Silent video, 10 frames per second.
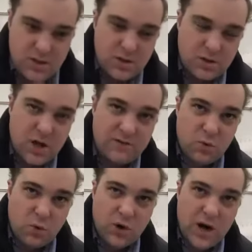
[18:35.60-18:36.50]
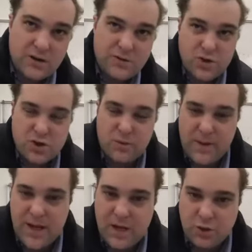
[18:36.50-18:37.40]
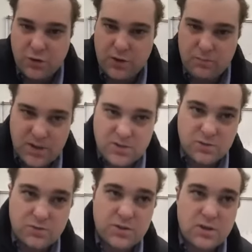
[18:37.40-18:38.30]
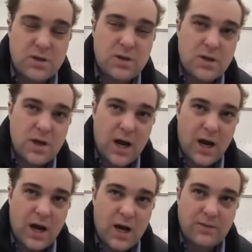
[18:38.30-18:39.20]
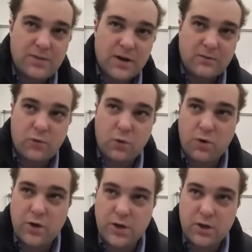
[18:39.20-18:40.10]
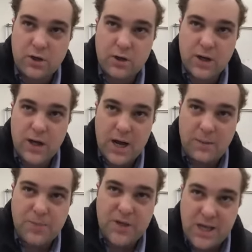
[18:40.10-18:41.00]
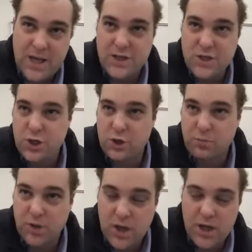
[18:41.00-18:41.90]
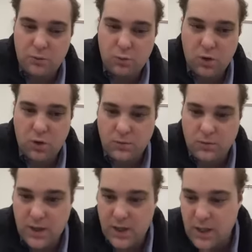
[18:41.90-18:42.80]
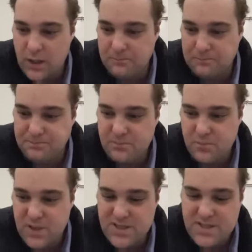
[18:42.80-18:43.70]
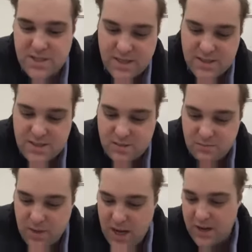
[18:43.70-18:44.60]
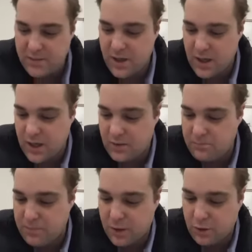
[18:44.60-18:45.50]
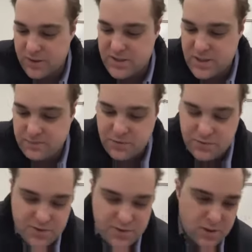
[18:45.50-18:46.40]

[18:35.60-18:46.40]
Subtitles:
You have more oxygen demand on your muscles. Therefore, your pH in your blood will be sensed by the baroreceptors